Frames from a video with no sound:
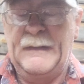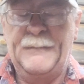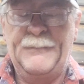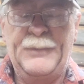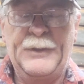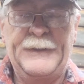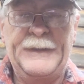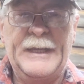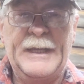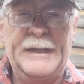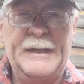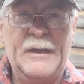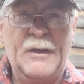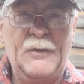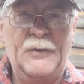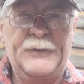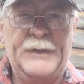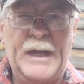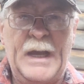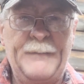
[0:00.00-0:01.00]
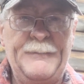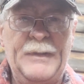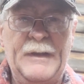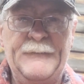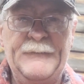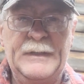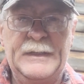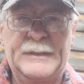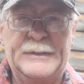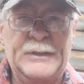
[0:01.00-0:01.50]
then put that down on top
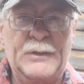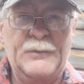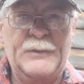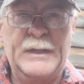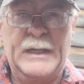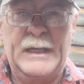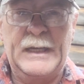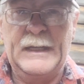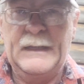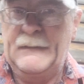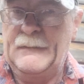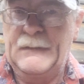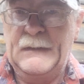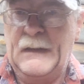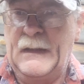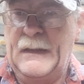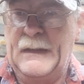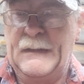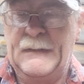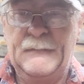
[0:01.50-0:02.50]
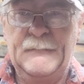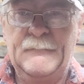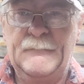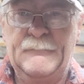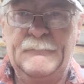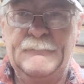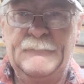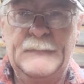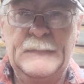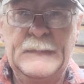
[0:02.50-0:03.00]
of it and soak it
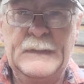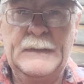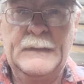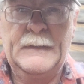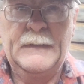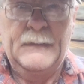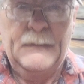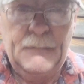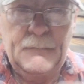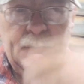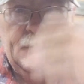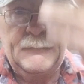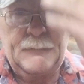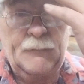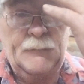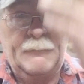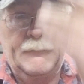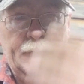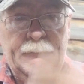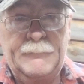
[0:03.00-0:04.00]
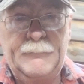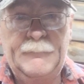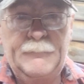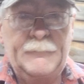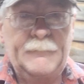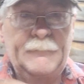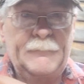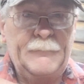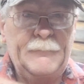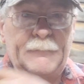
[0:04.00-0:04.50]
in, and
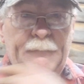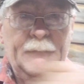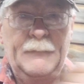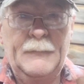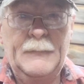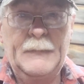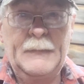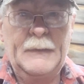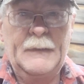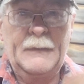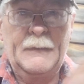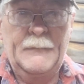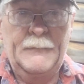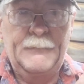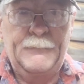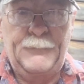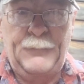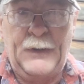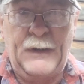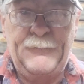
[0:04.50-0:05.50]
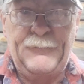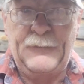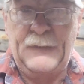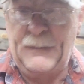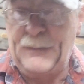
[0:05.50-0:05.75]
pray for